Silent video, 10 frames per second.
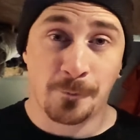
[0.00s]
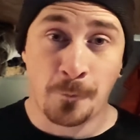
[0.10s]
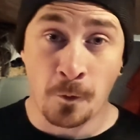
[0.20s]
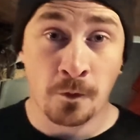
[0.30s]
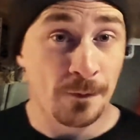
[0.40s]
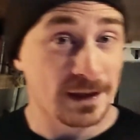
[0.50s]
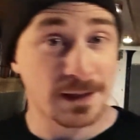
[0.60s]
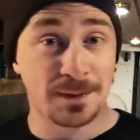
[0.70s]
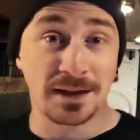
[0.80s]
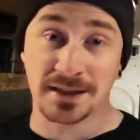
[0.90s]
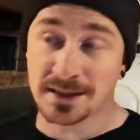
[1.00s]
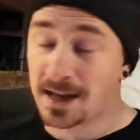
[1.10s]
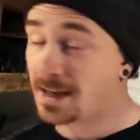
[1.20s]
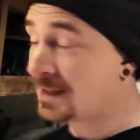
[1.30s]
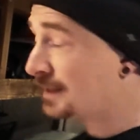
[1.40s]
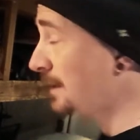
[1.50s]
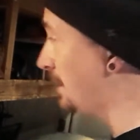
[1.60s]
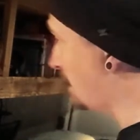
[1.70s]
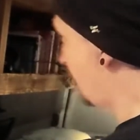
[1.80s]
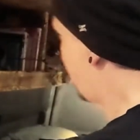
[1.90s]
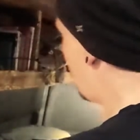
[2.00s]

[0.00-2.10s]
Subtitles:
for recipes and things like this. I've